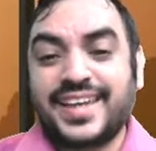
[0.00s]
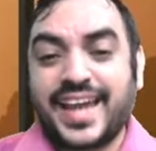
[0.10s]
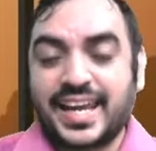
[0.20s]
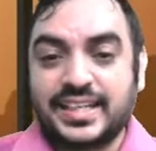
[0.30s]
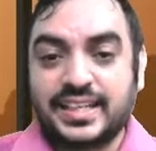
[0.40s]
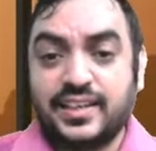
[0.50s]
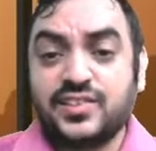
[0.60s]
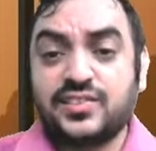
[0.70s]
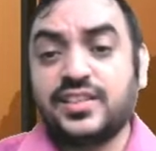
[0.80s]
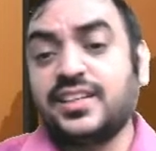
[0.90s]

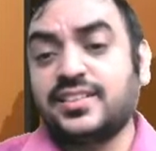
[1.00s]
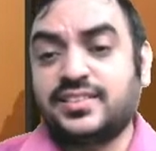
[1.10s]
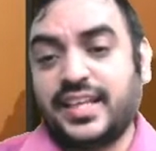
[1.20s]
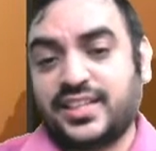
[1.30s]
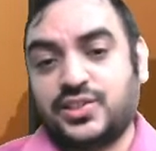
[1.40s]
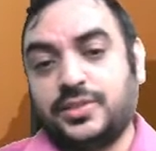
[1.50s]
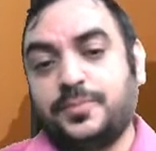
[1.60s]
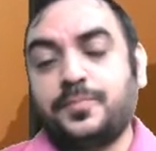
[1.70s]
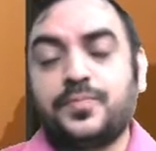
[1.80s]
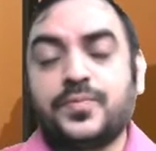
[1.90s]
characteristic
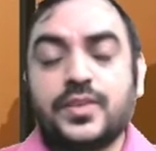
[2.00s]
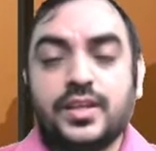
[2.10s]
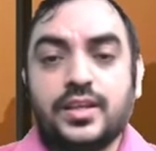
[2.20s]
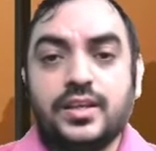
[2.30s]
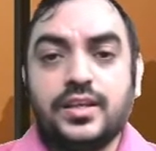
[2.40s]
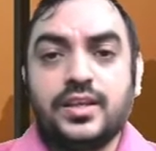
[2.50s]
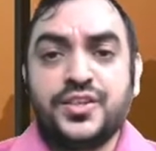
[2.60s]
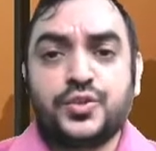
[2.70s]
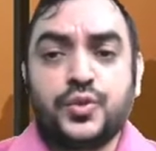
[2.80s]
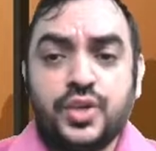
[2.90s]
test?
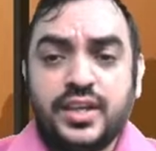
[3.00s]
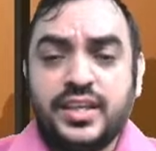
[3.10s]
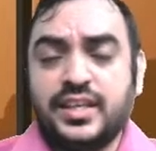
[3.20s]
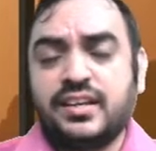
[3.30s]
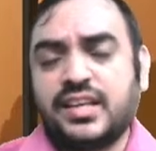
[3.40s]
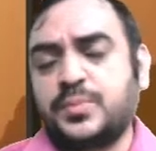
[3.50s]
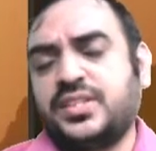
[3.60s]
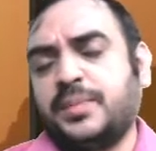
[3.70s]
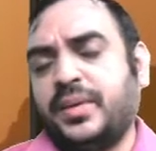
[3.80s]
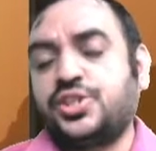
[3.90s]
So here
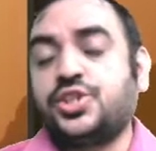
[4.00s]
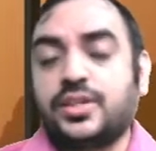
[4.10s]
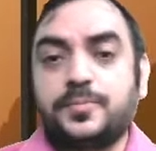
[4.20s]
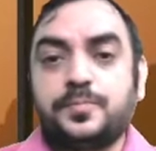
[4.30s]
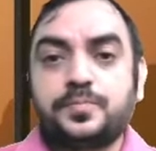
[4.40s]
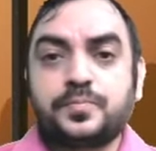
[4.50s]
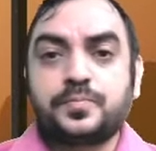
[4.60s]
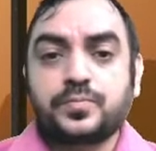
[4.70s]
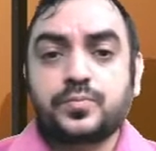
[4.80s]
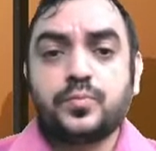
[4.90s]
comes the picture
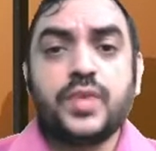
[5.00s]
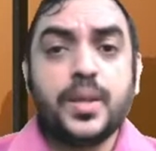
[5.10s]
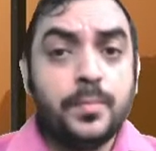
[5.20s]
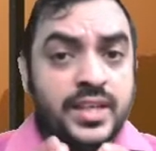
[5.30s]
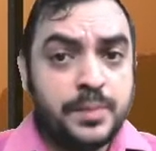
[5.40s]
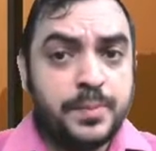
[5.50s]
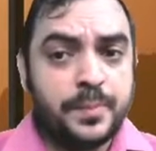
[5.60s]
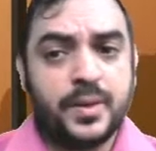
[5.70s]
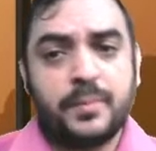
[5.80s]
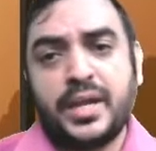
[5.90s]
many
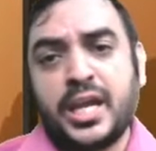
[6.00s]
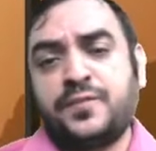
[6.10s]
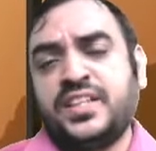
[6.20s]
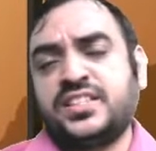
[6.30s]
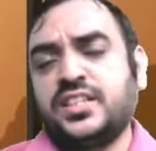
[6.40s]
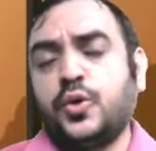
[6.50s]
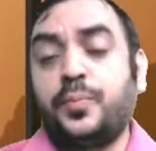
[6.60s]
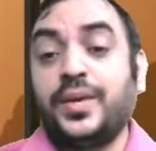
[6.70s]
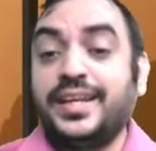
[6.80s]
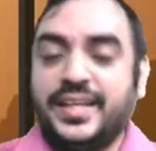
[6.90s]
people may have this uh,
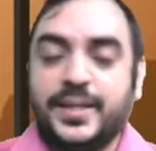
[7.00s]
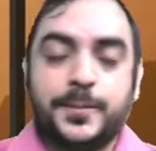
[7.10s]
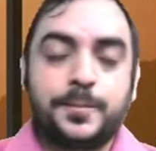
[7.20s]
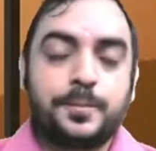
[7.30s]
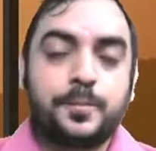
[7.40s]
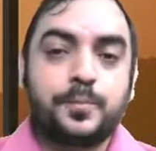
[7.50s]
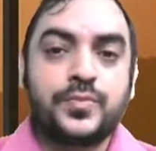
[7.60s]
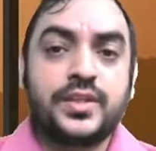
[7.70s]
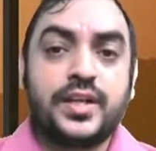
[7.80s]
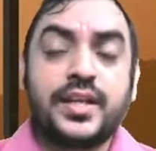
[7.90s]
opinion
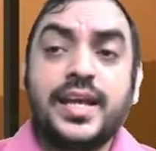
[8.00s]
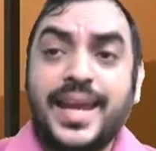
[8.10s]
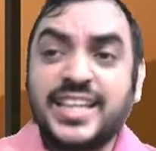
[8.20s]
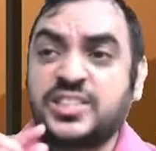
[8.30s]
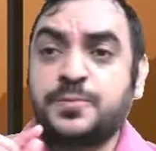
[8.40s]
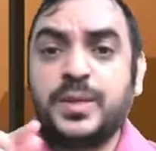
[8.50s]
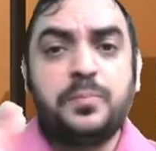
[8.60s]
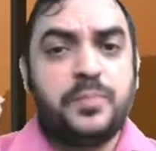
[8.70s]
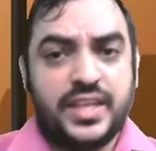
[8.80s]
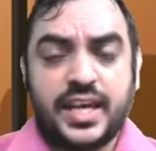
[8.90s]
that
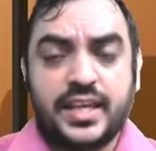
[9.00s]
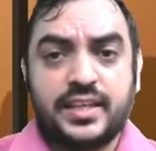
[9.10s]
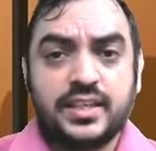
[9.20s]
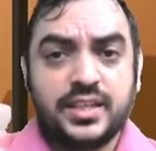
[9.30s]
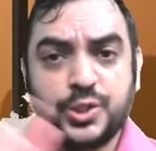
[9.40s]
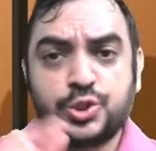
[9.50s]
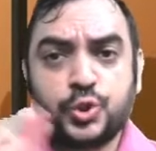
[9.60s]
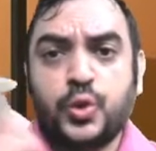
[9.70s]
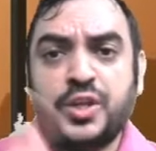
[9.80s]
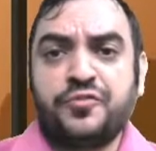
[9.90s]
SPPI
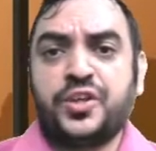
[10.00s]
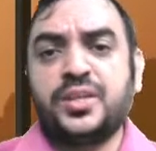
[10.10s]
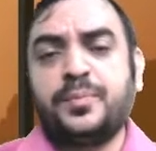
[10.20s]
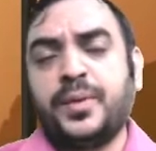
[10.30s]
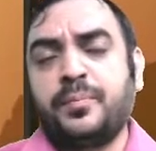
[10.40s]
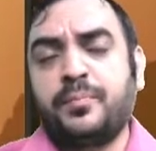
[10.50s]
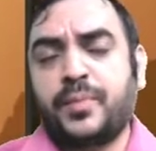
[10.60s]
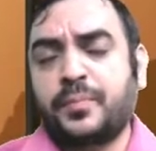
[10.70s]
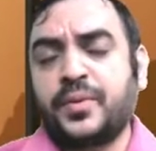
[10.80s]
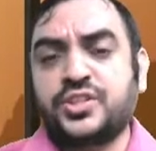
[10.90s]
solely for the
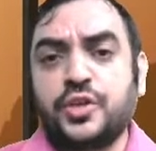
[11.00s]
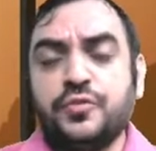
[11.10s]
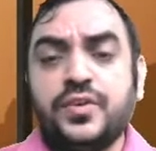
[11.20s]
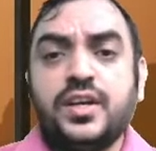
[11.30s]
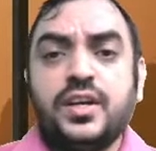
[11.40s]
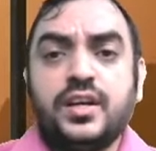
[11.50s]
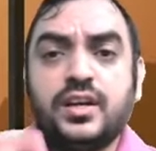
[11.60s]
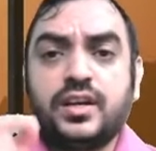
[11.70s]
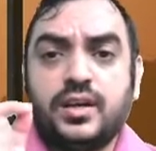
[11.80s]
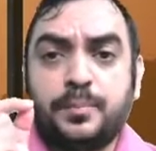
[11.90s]
purpose of
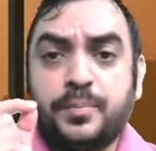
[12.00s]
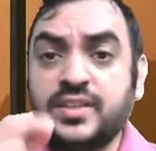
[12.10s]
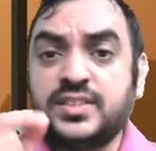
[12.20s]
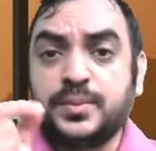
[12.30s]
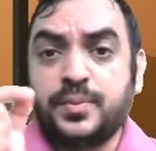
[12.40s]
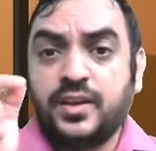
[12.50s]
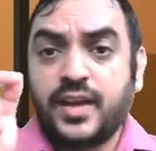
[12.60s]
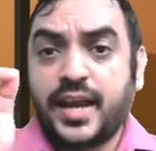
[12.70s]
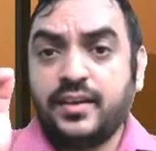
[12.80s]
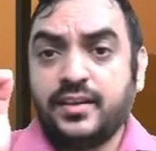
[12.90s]
uh, principal
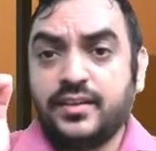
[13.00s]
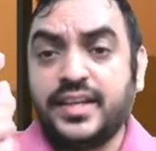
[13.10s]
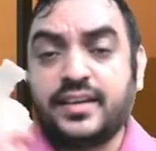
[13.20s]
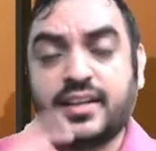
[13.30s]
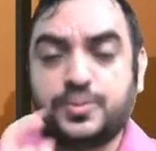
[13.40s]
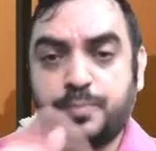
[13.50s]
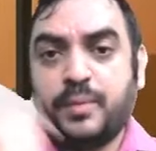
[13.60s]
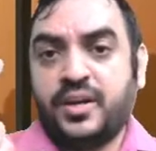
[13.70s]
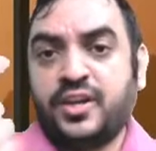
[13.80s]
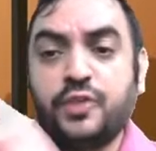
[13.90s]
and interest,
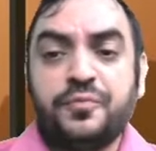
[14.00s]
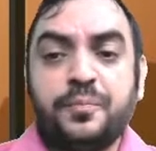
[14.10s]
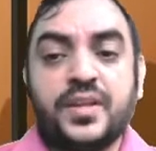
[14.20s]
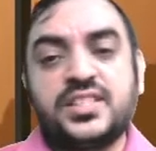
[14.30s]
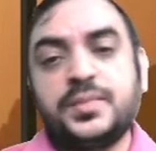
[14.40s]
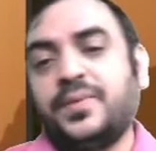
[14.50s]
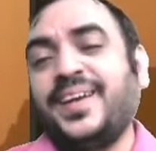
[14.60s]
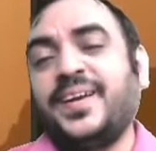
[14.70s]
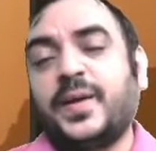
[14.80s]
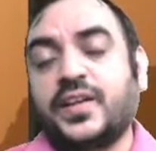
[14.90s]
payment of principal
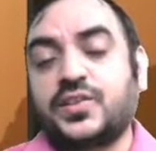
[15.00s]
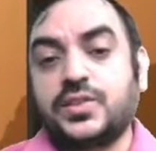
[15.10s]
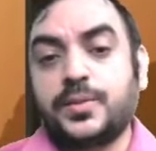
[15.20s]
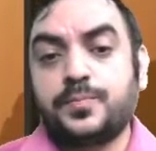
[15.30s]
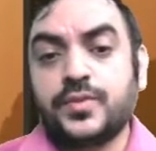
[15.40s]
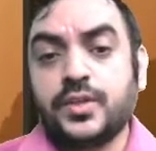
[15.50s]
and interest.